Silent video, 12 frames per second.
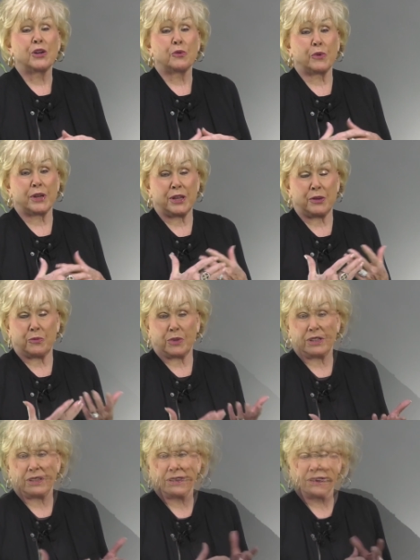We
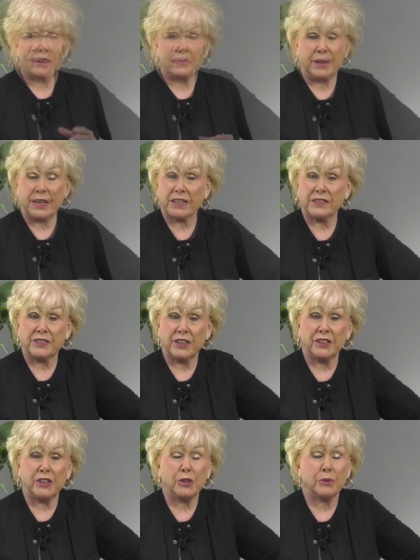will be
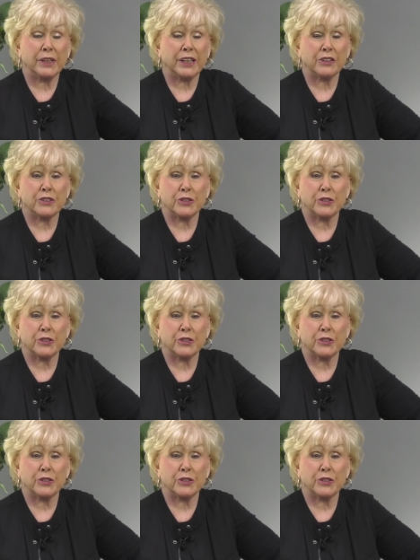continuing